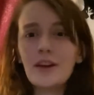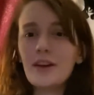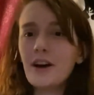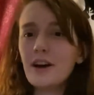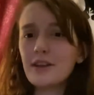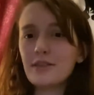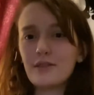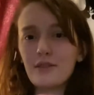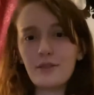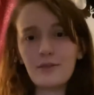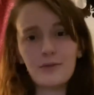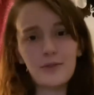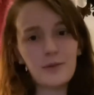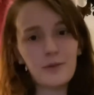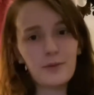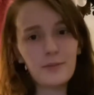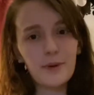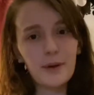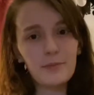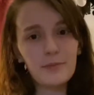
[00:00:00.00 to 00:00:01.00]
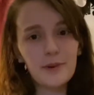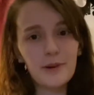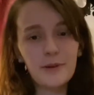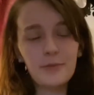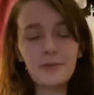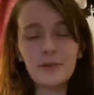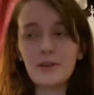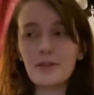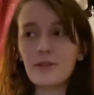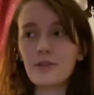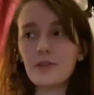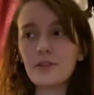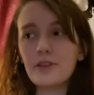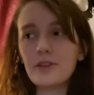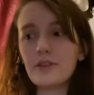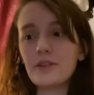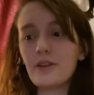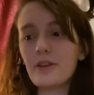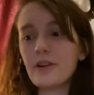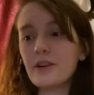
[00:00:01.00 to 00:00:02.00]
I don't know if you remember, but
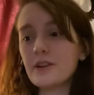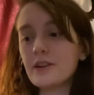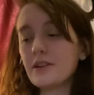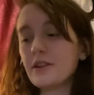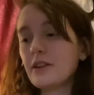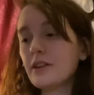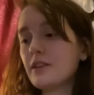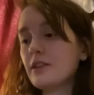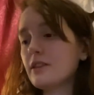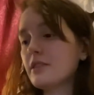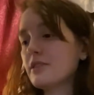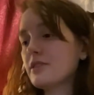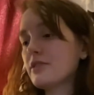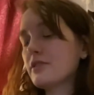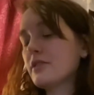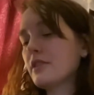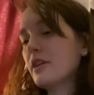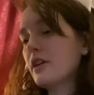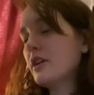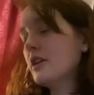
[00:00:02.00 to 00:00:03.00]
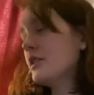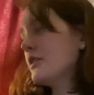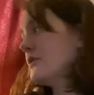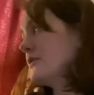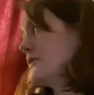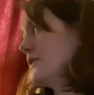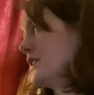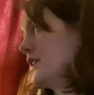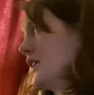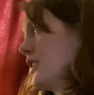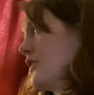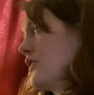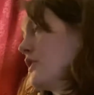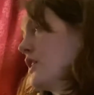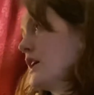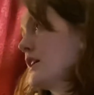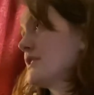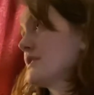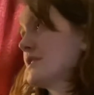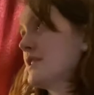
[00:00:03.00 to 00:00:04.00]
earlier on in this video
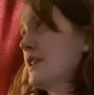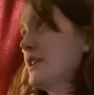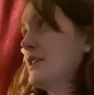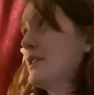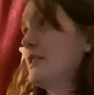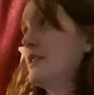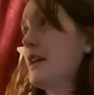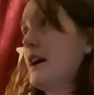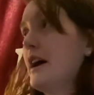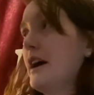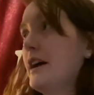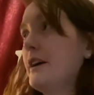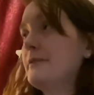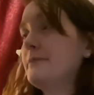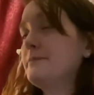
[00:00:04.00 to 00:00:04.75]
I said that